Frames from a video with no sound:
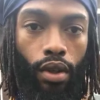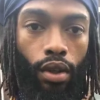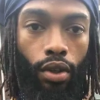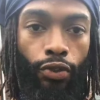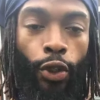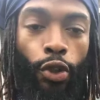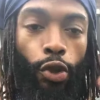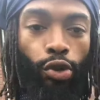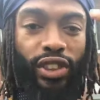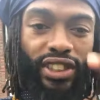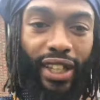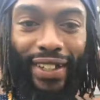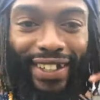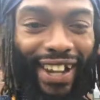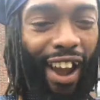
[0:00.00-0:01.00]
Do you
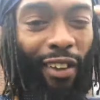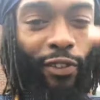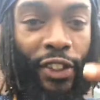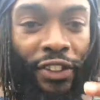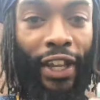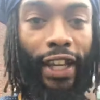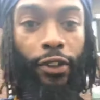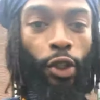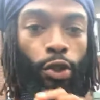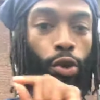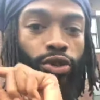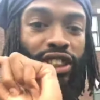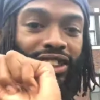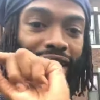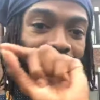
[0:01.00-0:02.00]
study every day? Do you
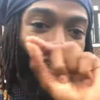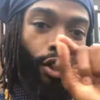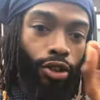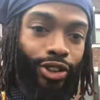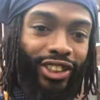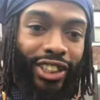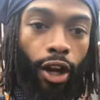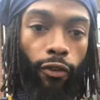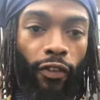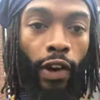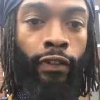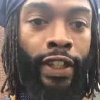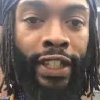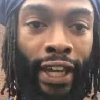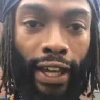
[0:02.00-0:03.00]
study yourself
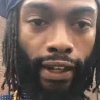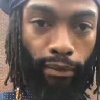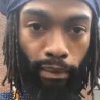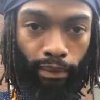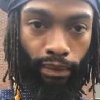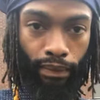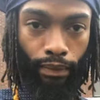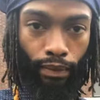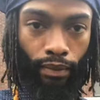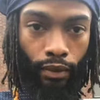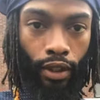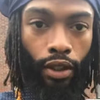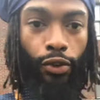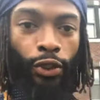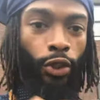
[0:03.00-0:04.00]
every day?
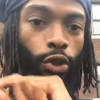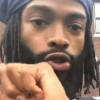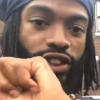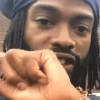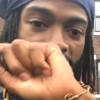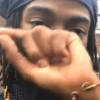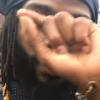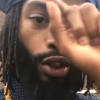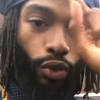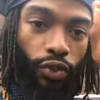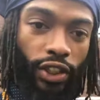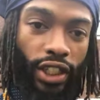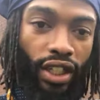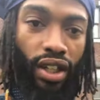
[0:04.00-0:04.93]
Do you study your thinking